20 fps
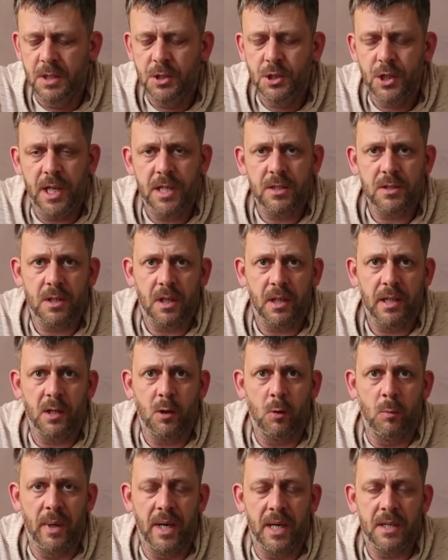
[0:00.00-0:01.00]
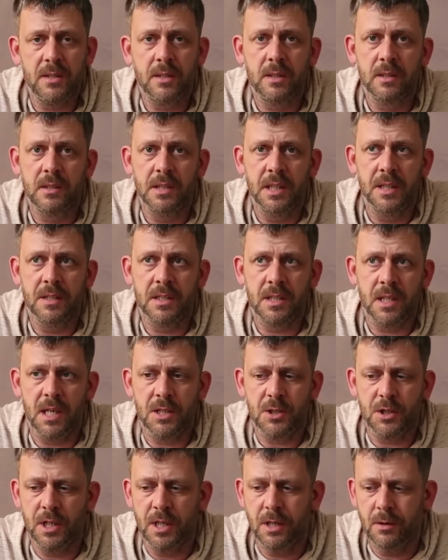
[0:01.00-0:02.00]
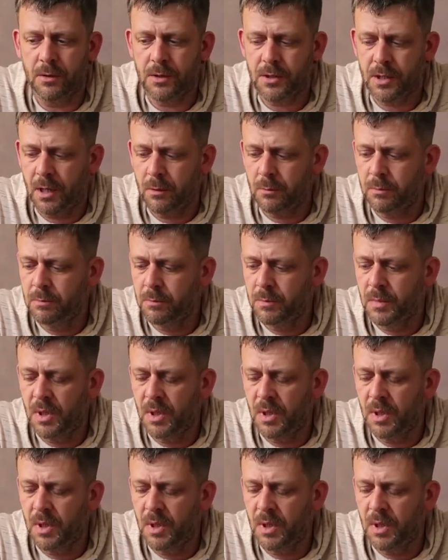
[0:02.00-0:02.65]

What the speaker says: changed a little bit in this last year or so.